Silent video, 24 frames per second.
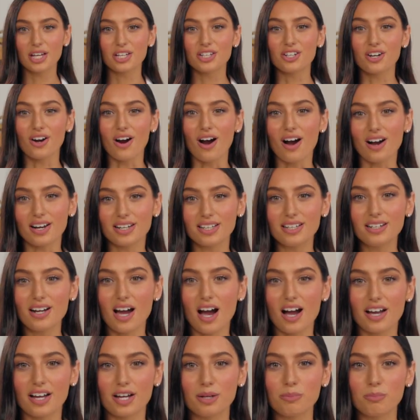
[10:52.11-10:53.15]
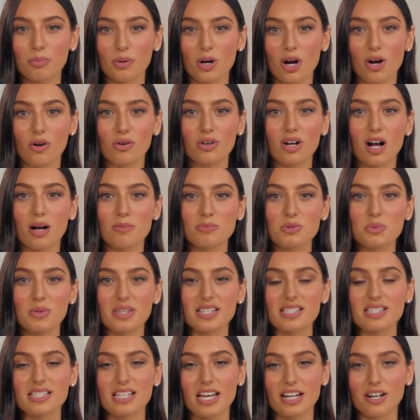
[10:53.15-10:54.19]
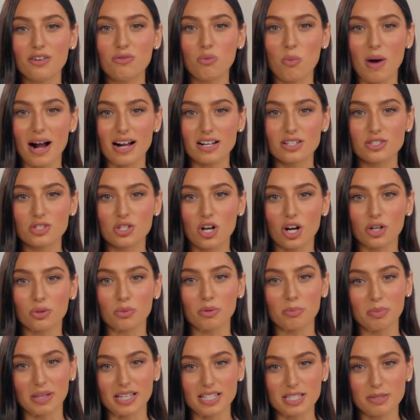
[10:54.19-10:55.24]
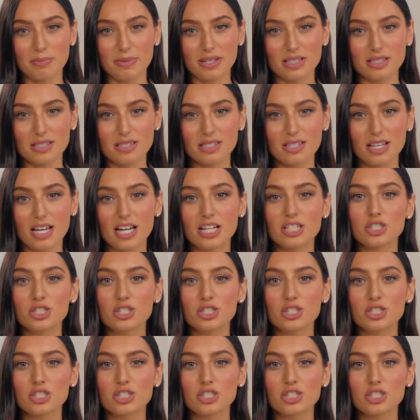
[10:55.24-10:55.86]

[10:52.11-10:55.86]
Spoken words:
Your Audien Ion Pro comes with a set of wax guard replacements.